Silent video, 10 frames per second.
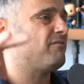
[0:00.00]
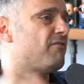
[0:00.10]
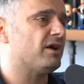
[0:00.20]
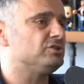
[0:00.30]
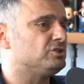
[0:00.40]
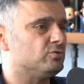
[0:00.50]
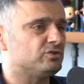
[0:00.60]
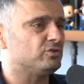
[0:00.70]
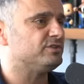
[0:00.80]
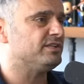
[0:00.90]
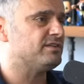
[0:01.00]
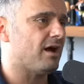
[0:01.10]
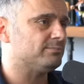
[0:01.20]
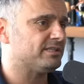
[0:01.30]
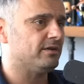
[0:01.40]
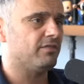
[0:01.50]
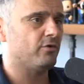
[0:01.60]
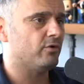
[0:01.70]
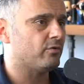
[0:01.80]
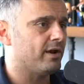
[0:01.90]
fucking show susan thompson in
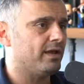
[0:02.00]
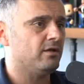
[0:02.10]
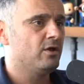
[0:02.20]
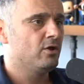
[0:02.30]
third grade